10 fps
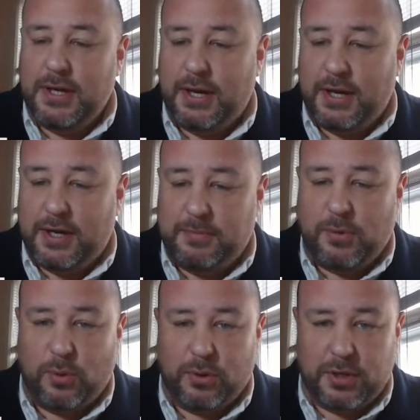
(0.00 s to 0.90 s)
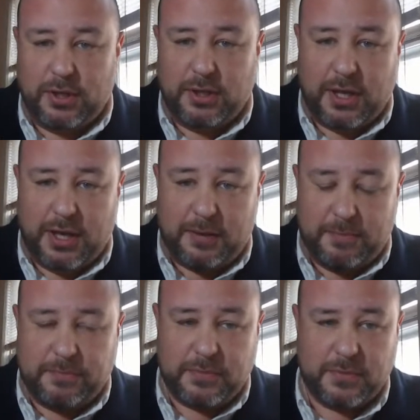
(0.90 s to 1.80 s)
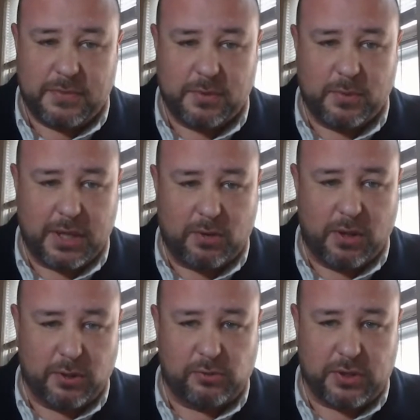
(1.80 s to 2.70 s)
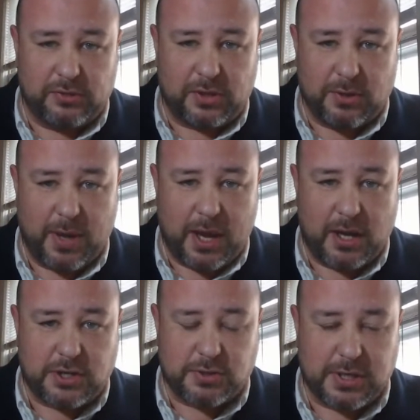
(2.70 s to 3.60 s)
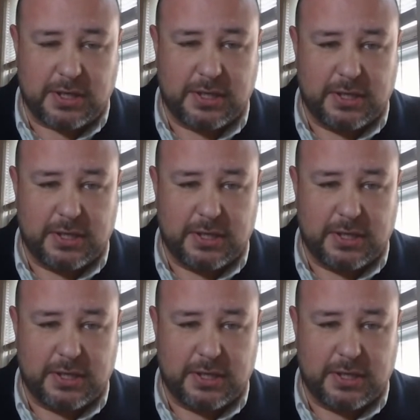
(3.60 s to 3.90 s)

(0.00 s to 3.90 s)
or a little, what do they call those things that you hang on a tree?